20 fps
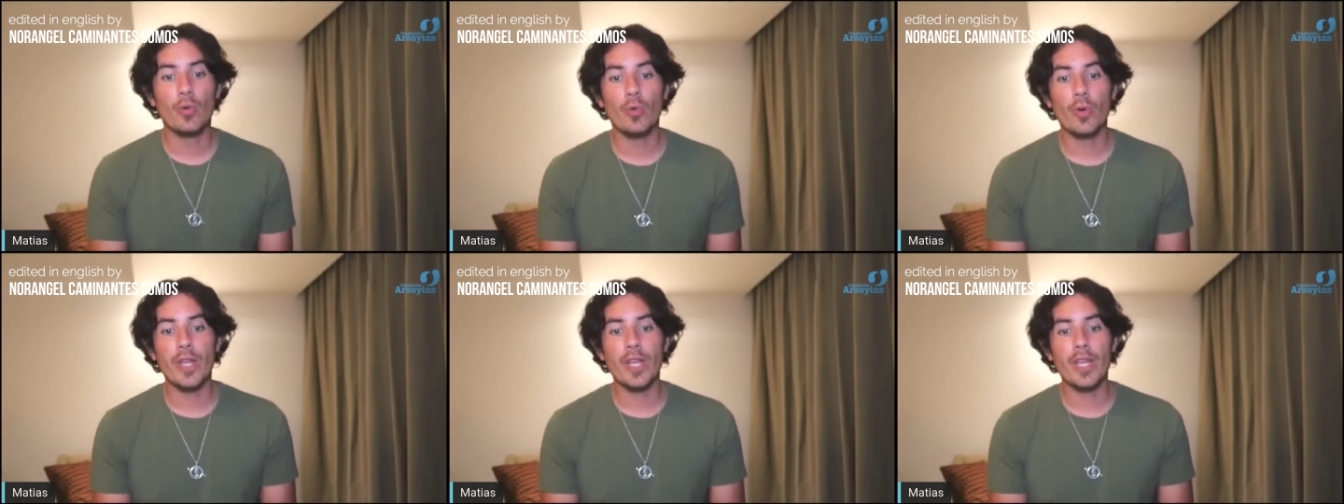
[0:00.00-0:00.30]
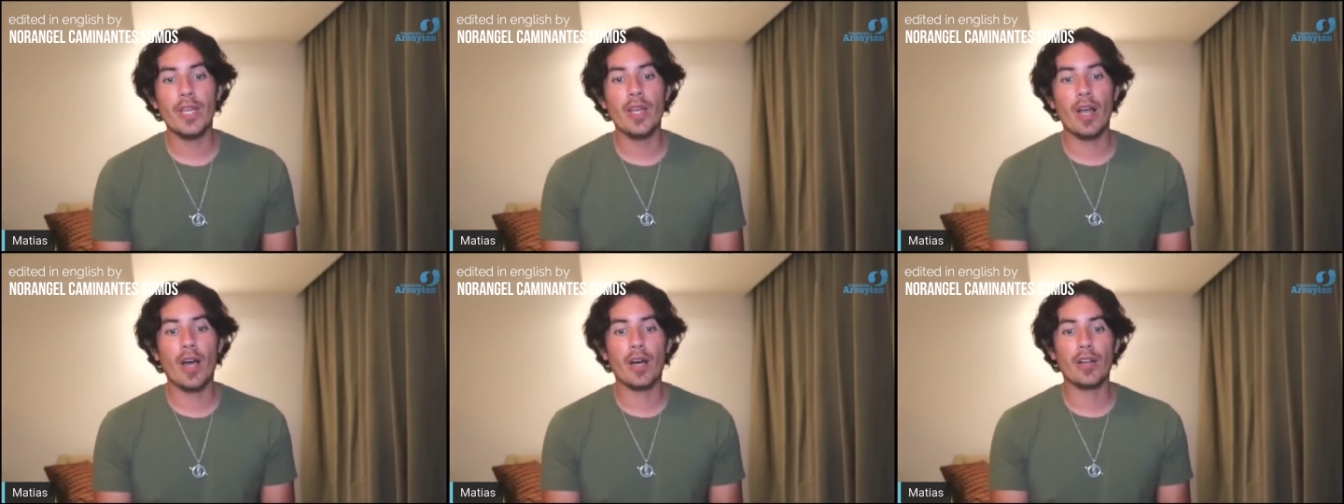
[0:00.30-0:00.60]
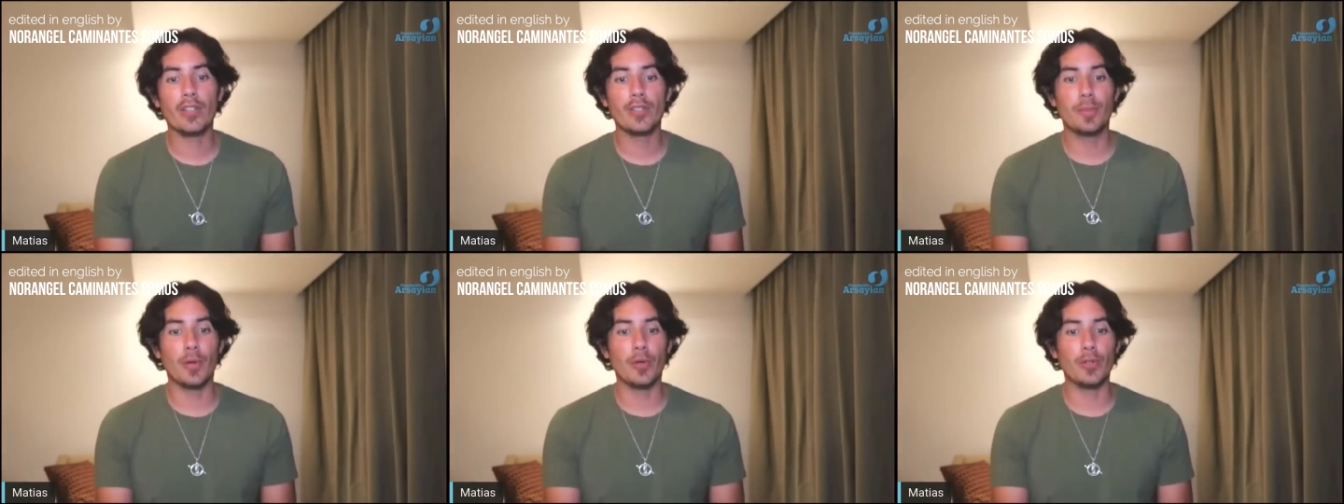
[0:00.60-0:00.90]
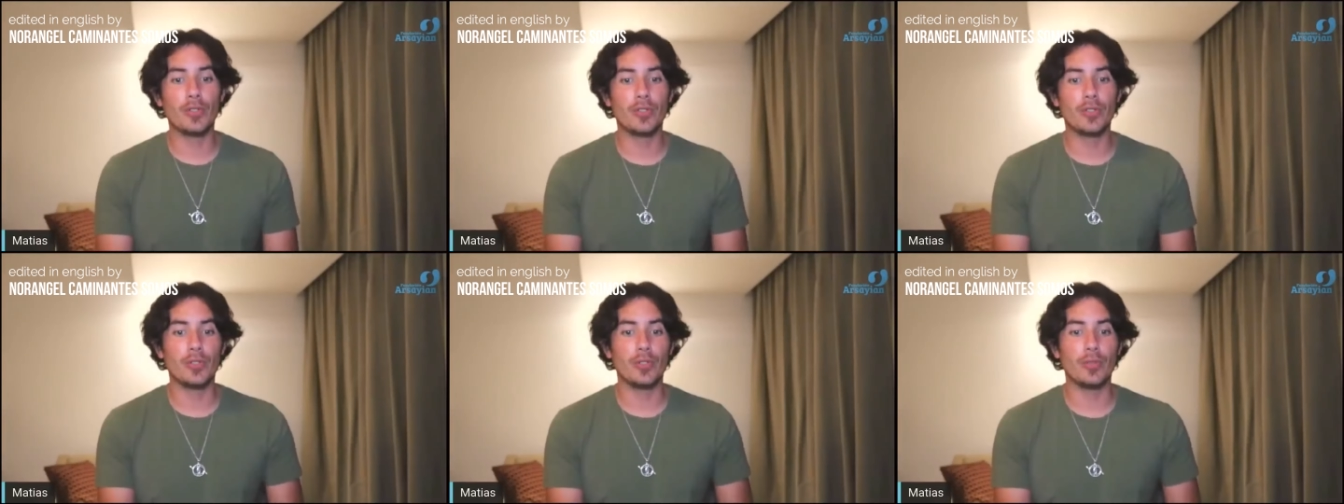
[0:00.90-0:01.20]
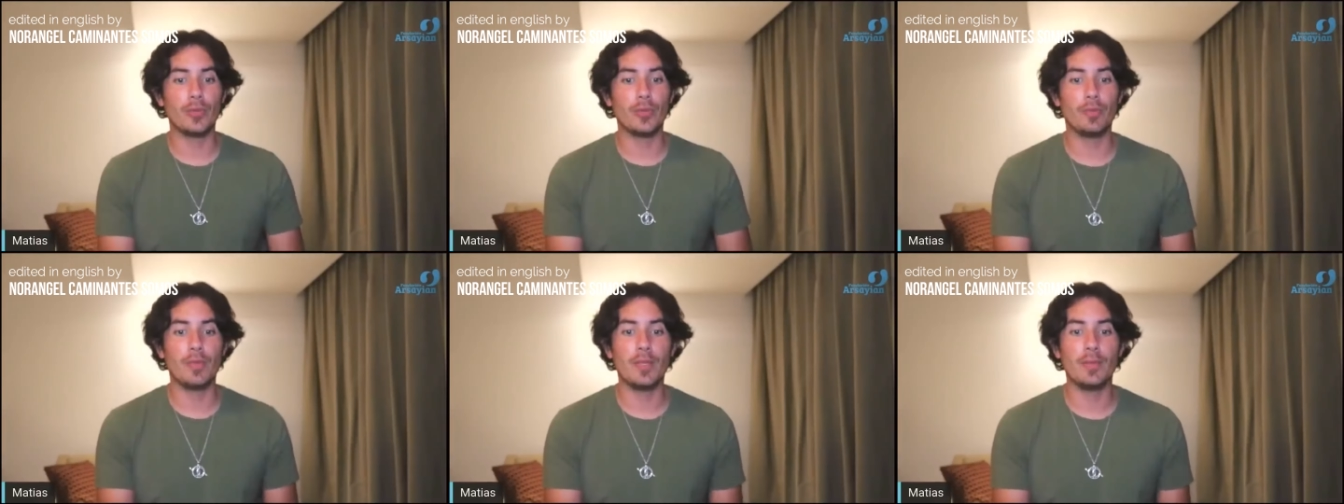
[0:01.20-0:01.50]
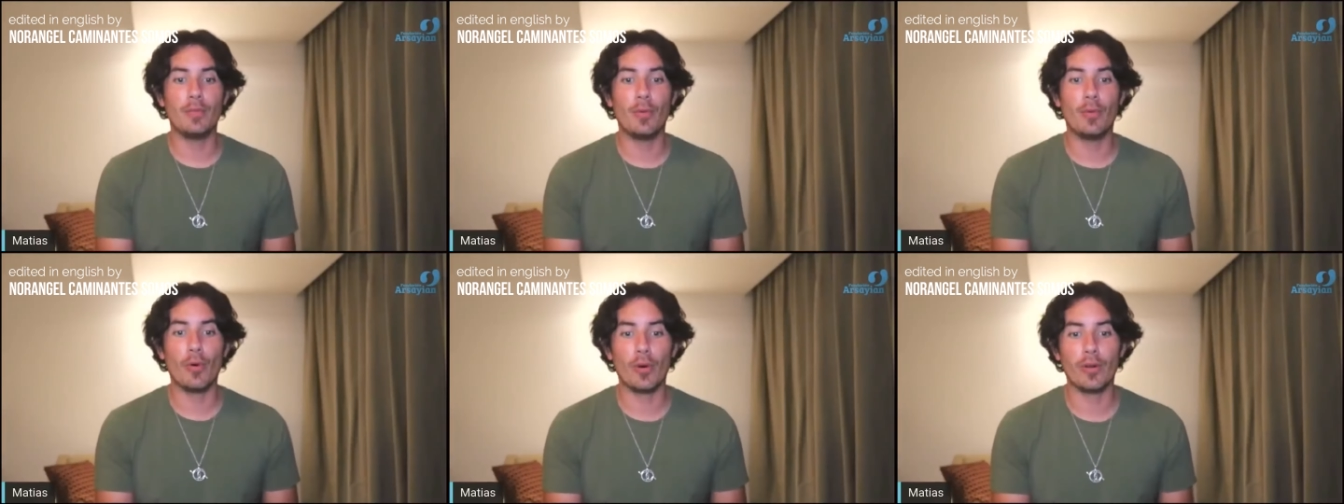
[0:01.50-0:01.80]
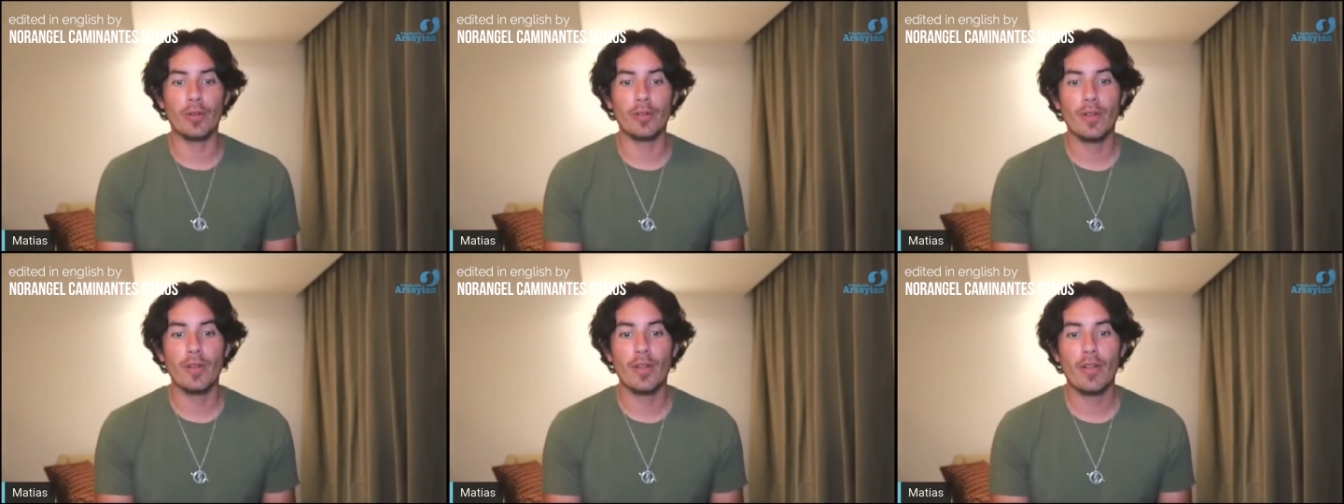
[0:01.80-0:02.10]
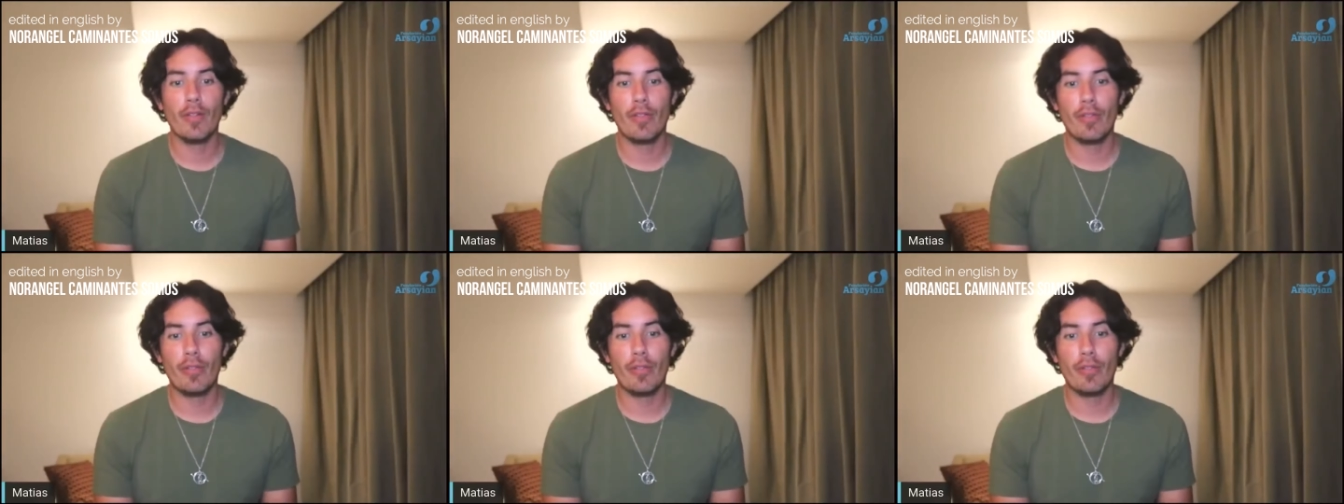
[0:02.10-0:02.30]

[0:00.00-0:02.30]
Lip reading: we are supposed to be born